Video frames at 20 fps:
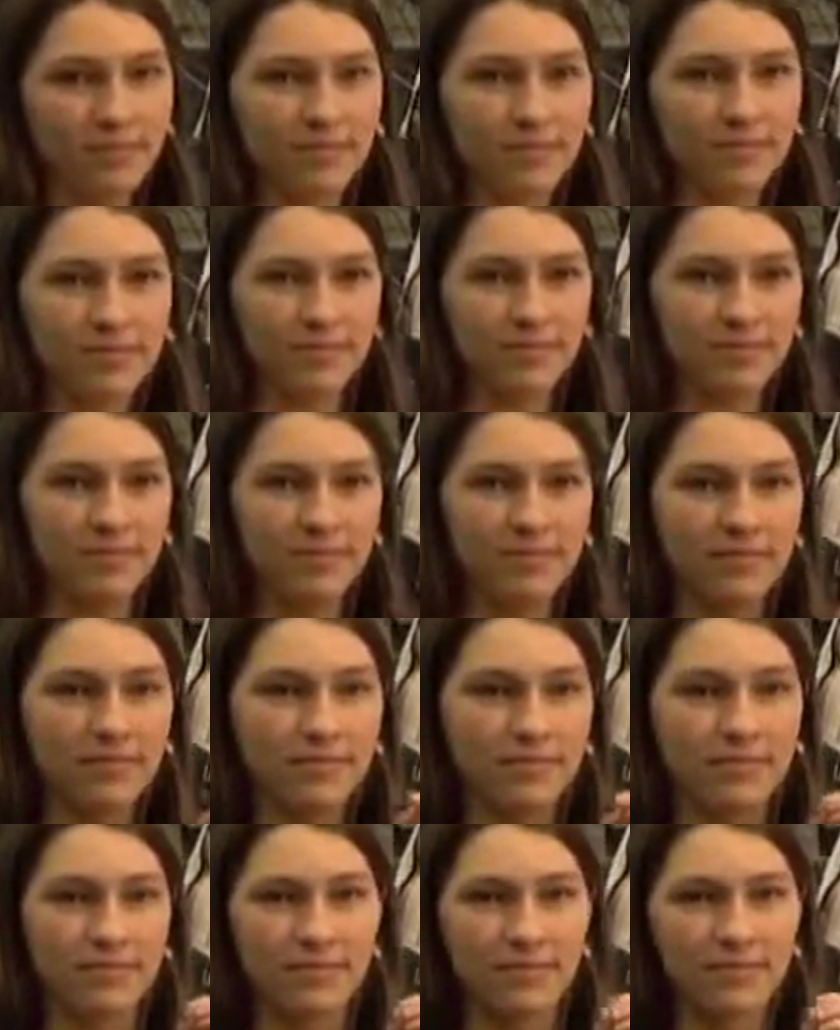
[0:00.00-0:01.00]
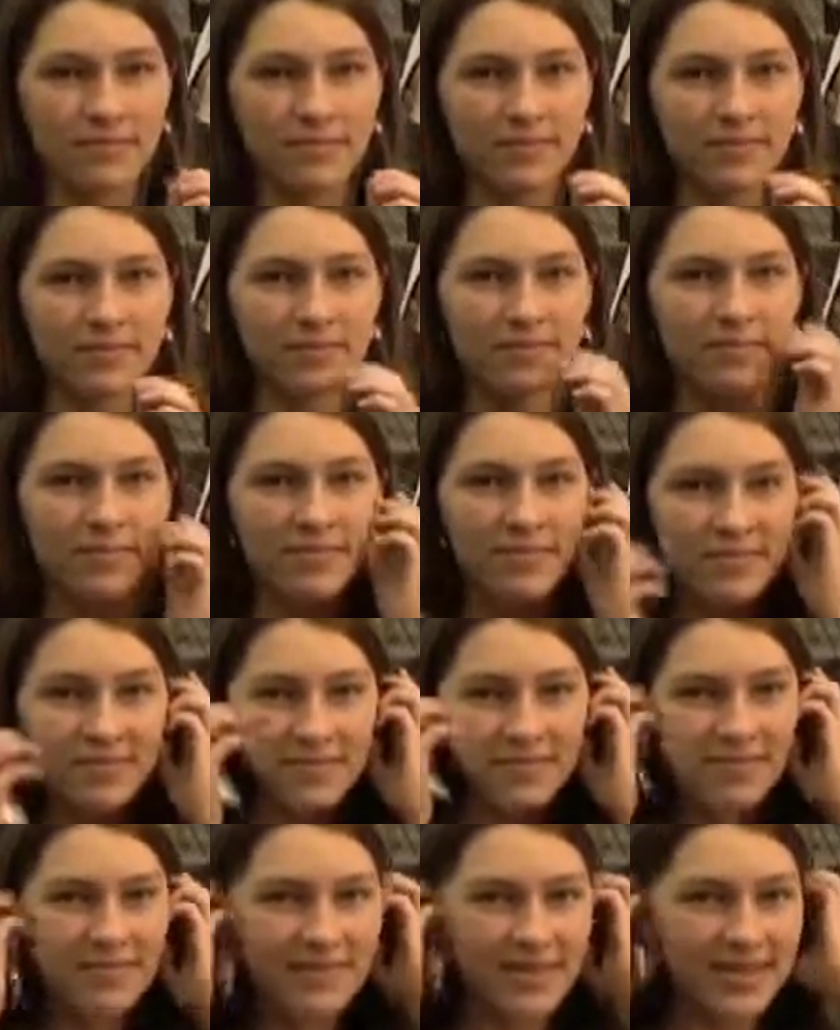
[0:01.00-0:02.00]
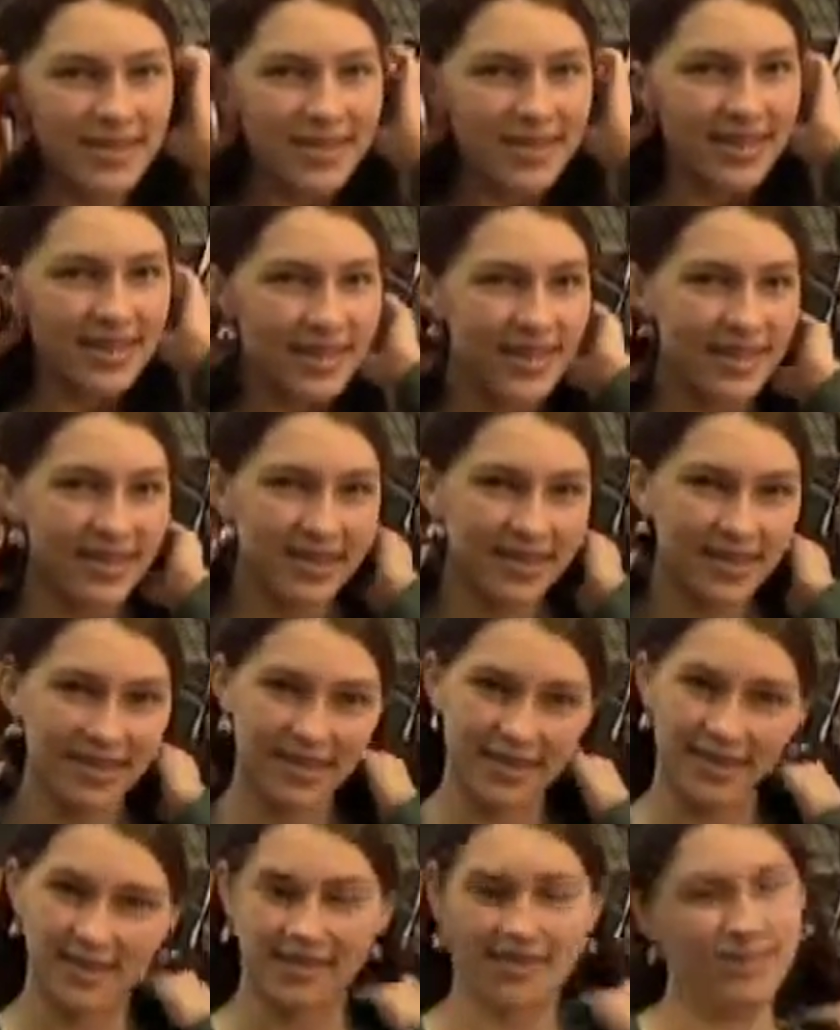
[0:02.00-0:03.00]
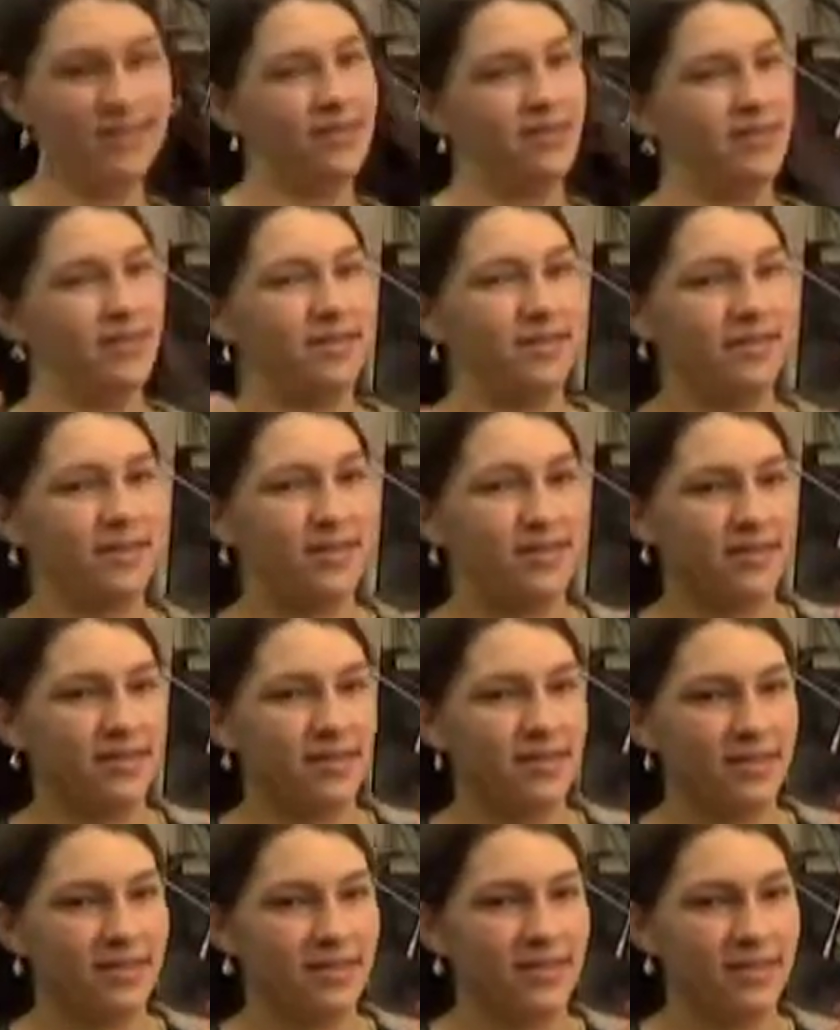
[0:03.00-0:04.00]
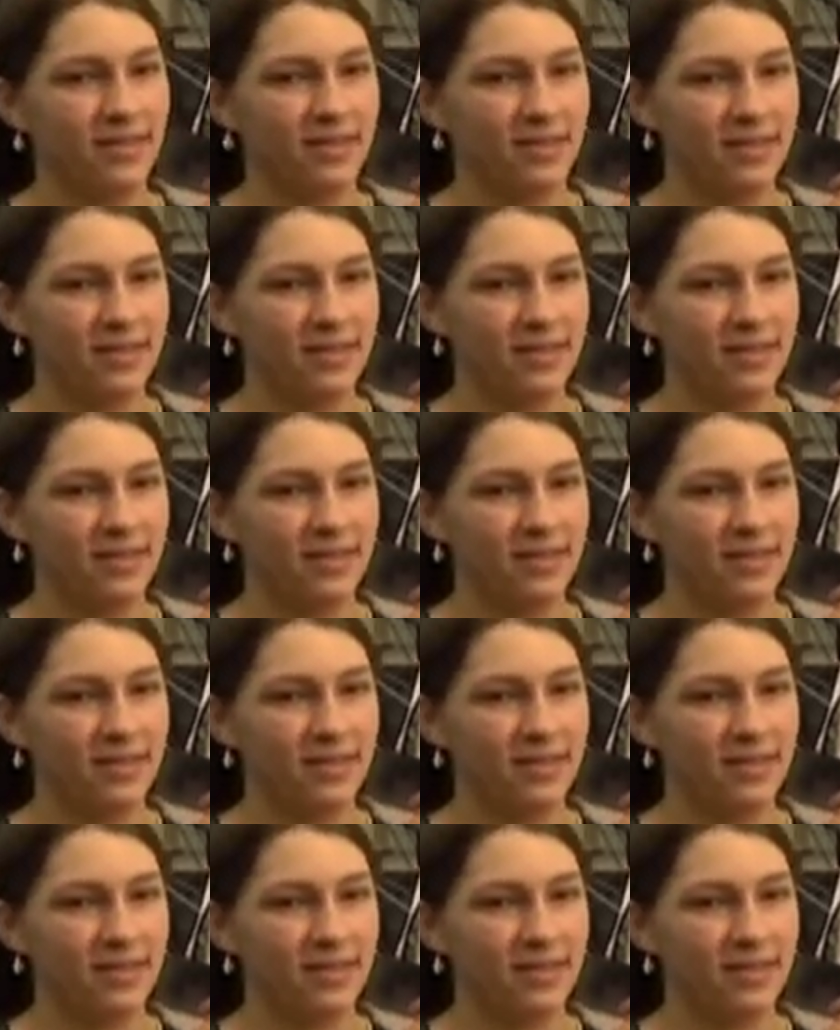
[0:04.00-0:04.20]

(silent)